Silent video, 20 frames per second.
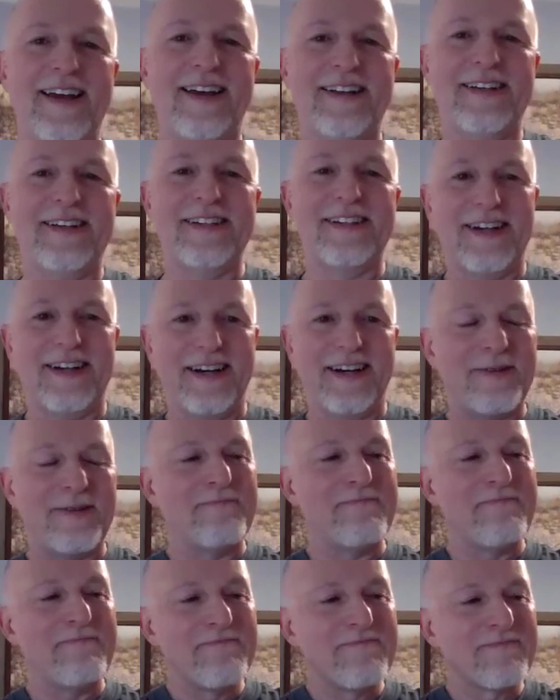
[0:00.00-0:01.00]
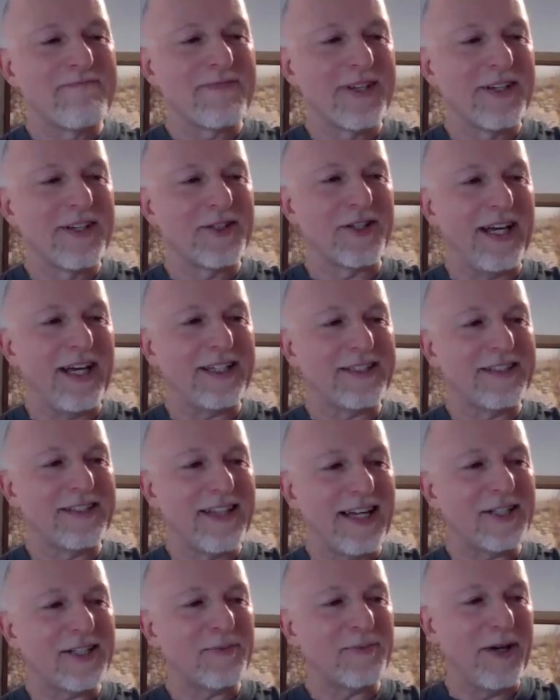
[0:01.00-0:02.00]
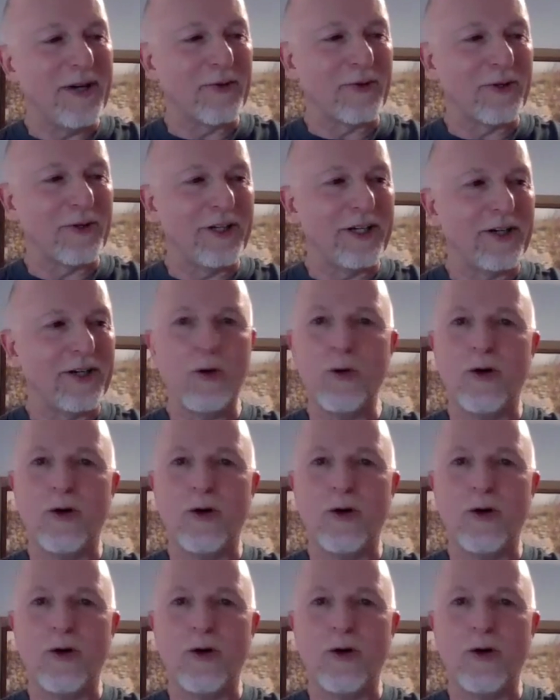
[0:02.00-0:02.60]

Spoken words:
And so that's been really